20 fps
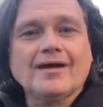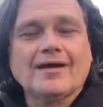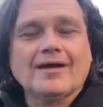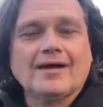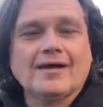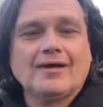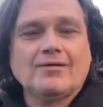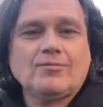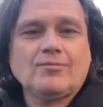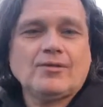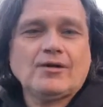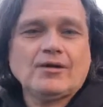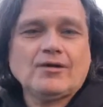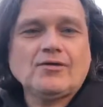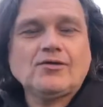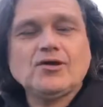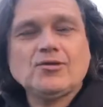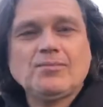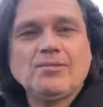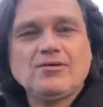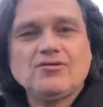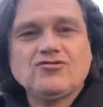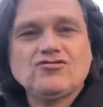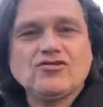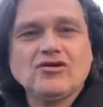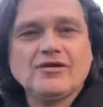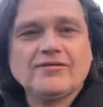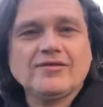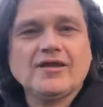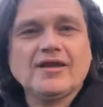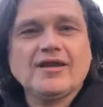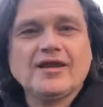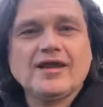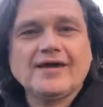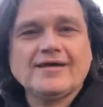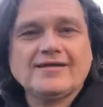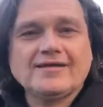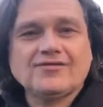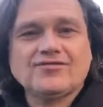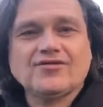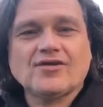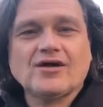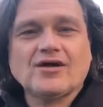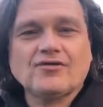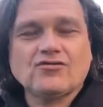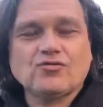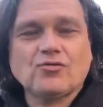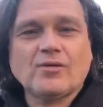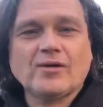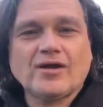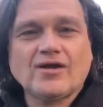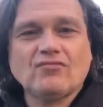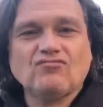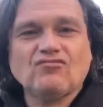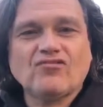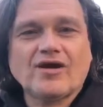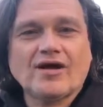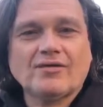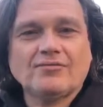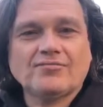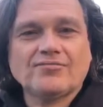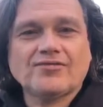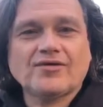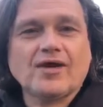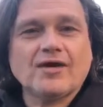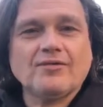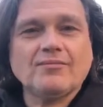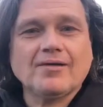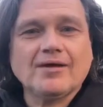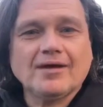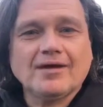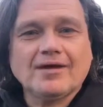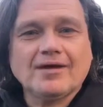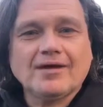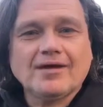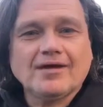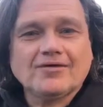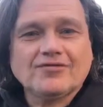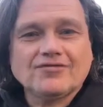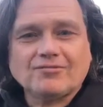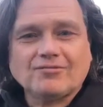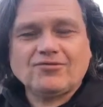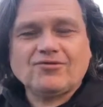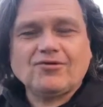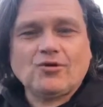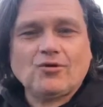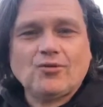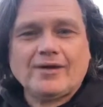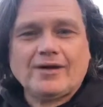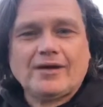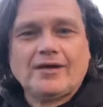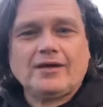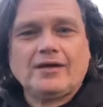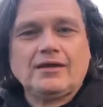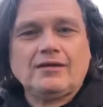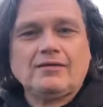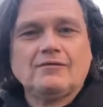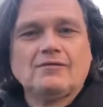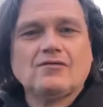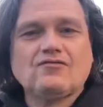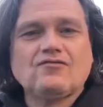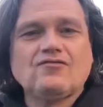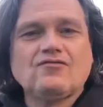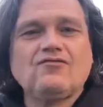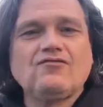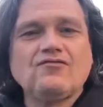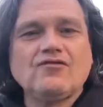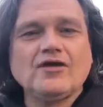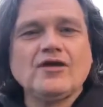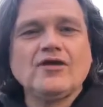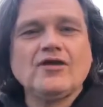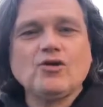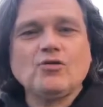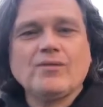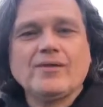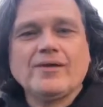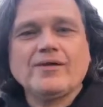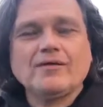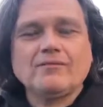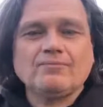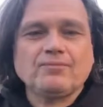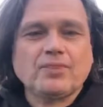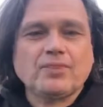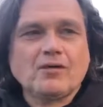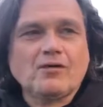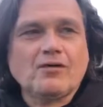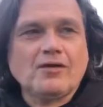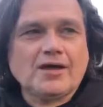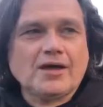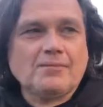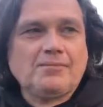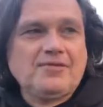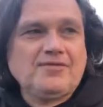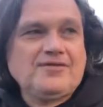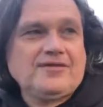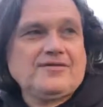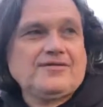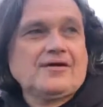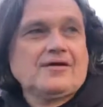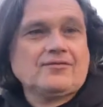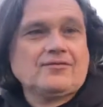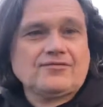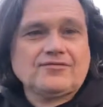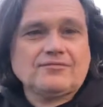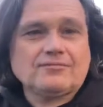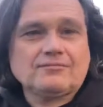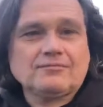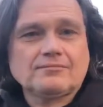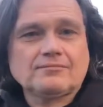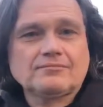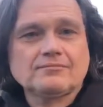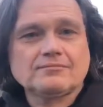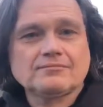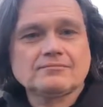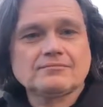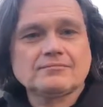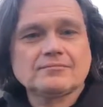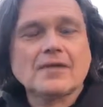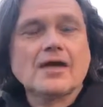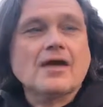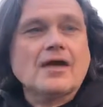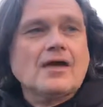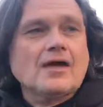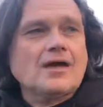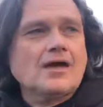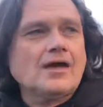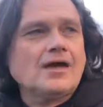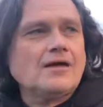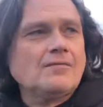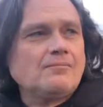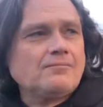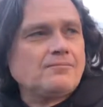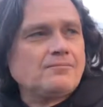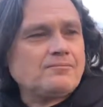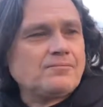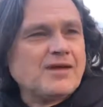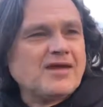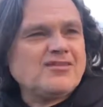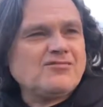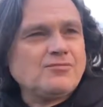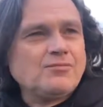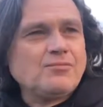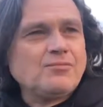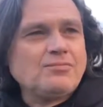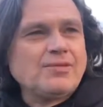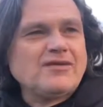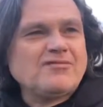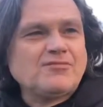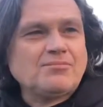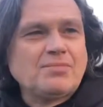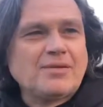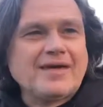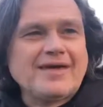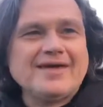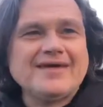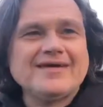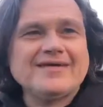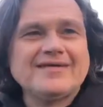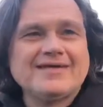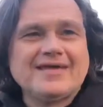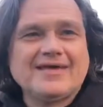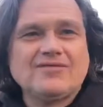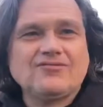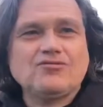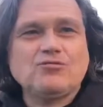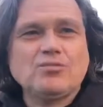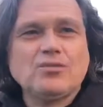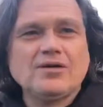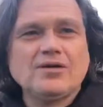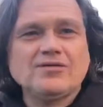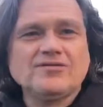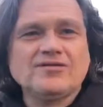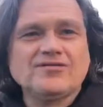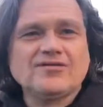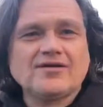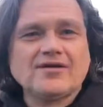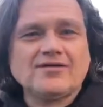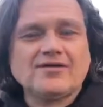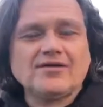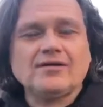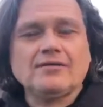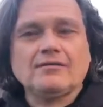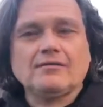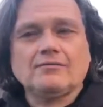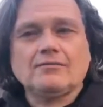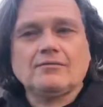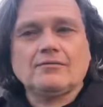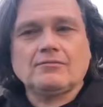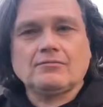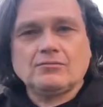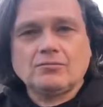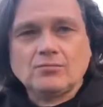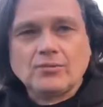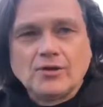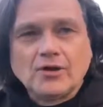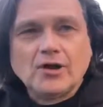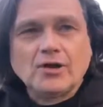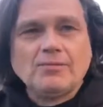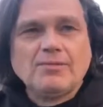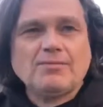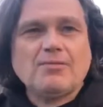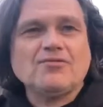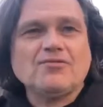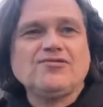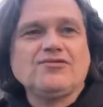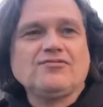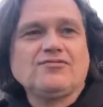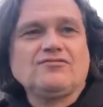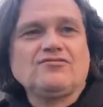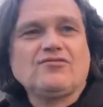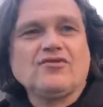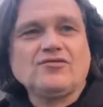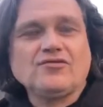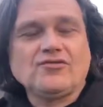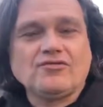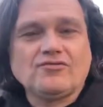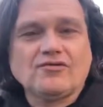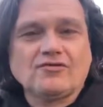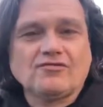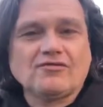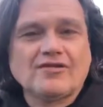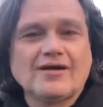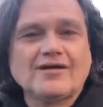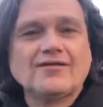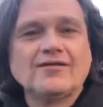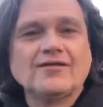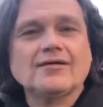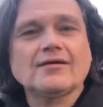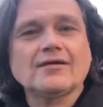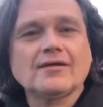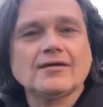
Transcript: and we're going to be enjoying the latest uh, Twilight Realms game. So I'm just going to quickly fill you in on a couple of details. Uh, place, we're, place we're playing in is the Wilderness Centre. We're going to be posting some photos of that.